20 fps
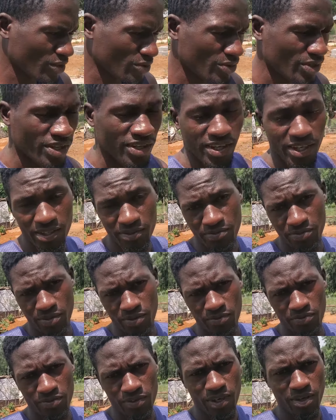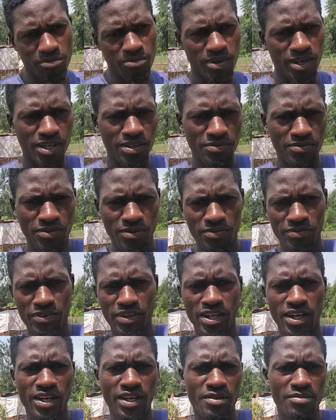We are live from, live from
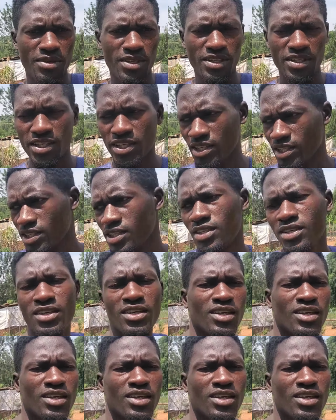Villa Caribbean KG,